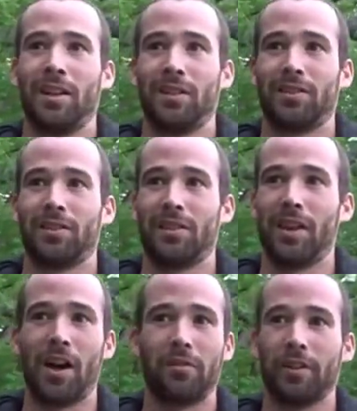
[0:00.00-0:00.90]
It's
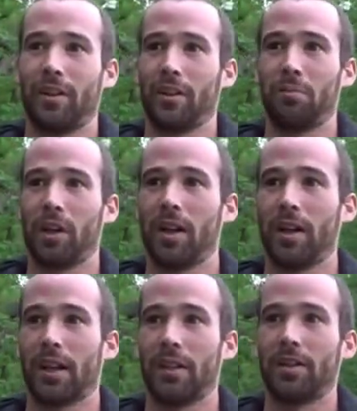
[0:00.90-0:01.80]
not very bright,
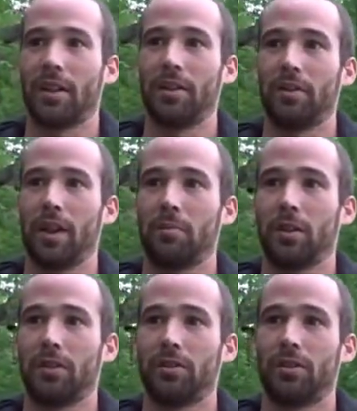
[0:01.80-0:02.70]
I can tell you that much.